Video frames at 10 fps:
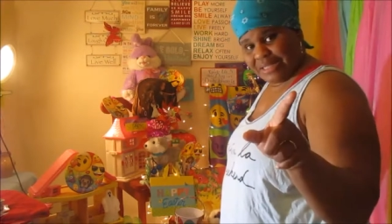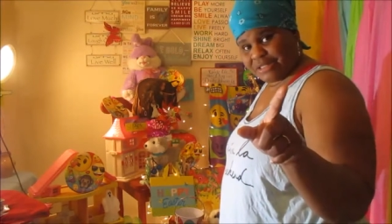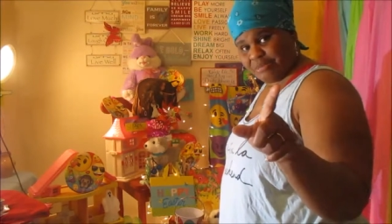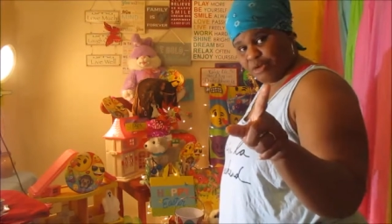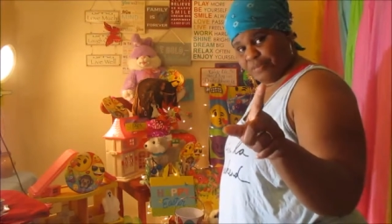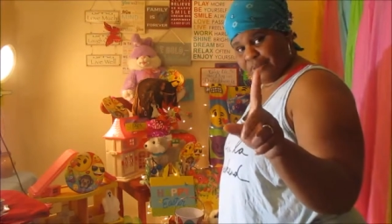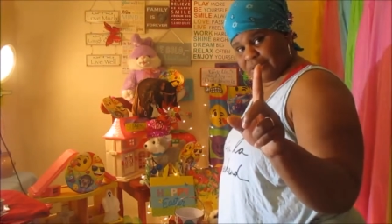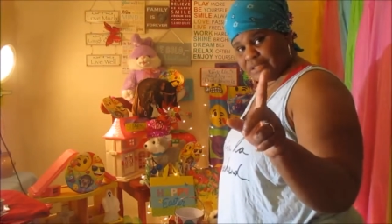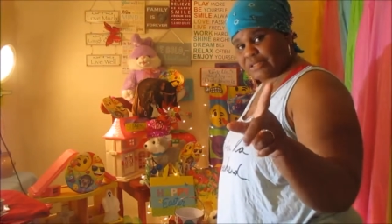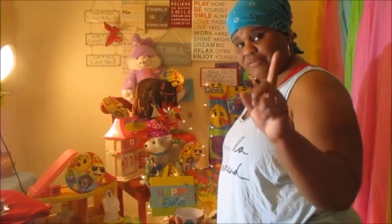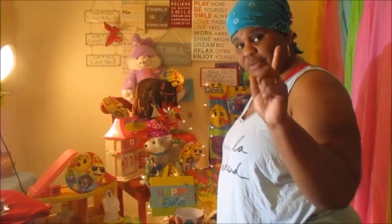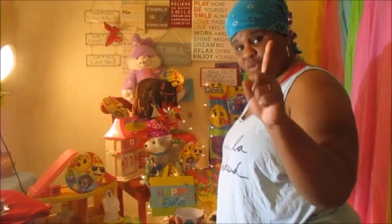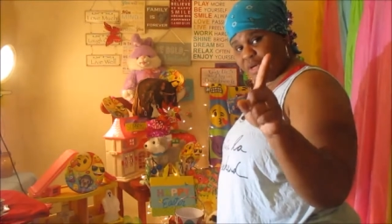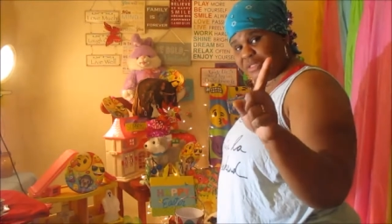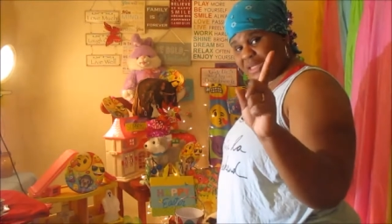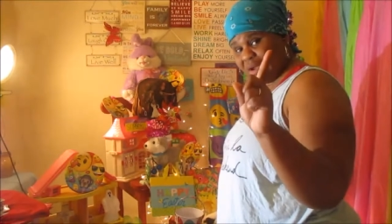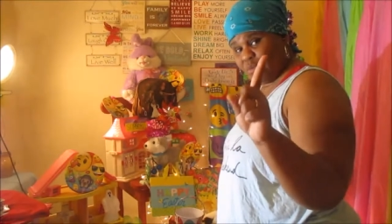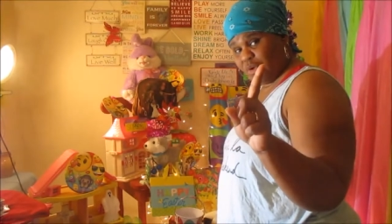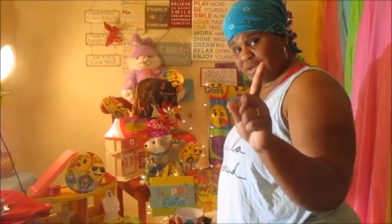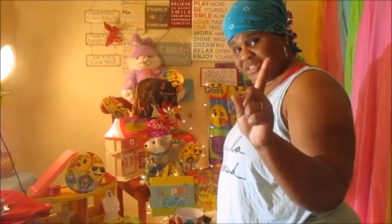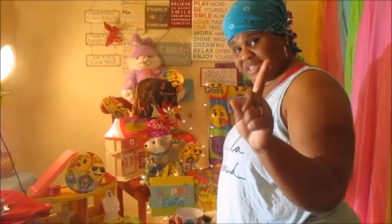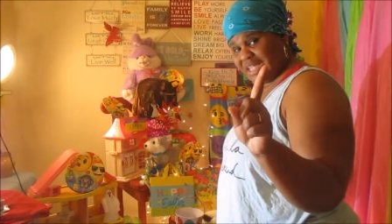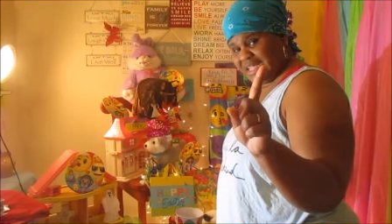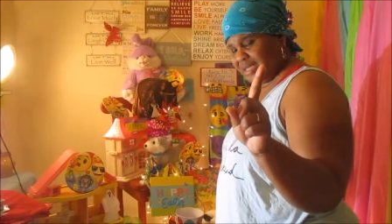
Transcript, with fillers: get some more pictures of the one that I want to stay